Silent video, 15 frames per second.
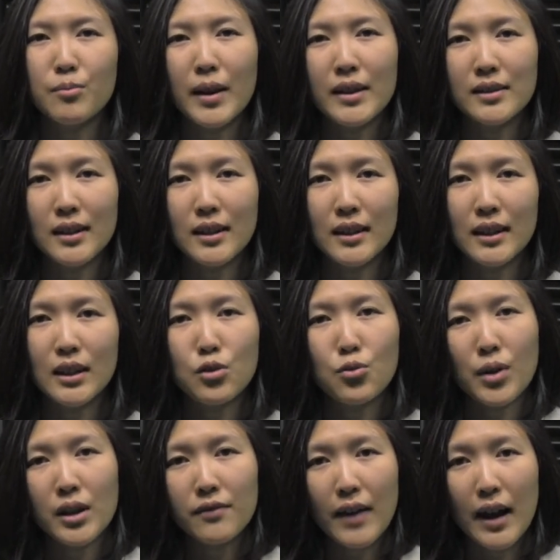basically
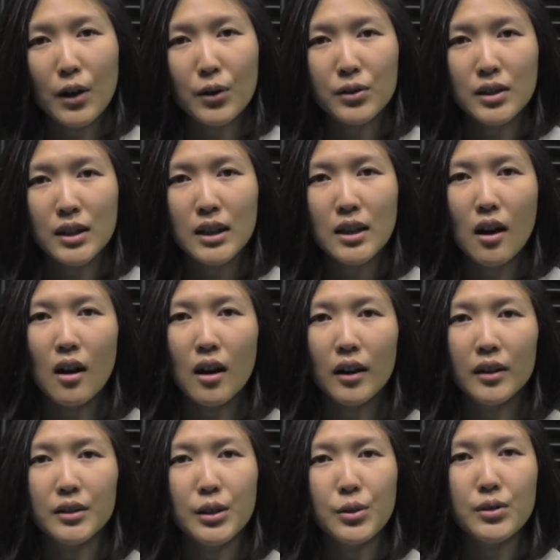train faculty
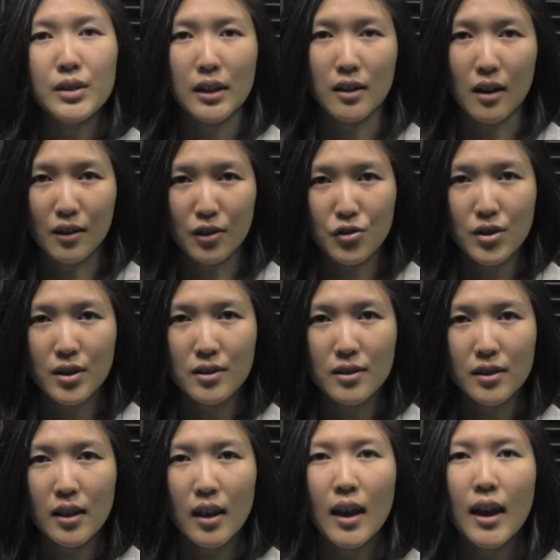on new
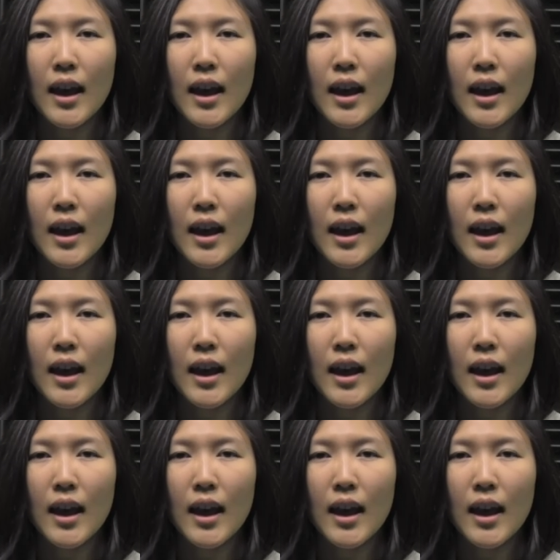technologies